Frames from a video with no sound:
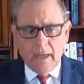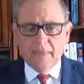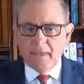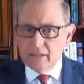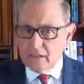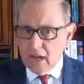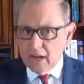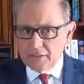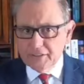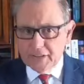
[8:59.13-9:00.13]
And then
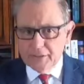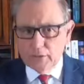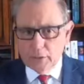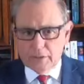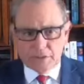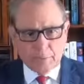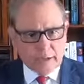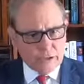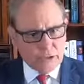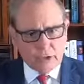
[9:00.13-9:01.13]
God said to him, this
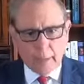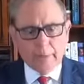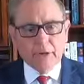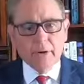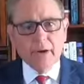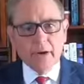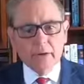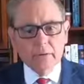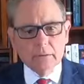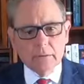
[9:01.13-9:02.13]
man shall not be your
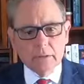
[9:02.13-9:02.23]
heir.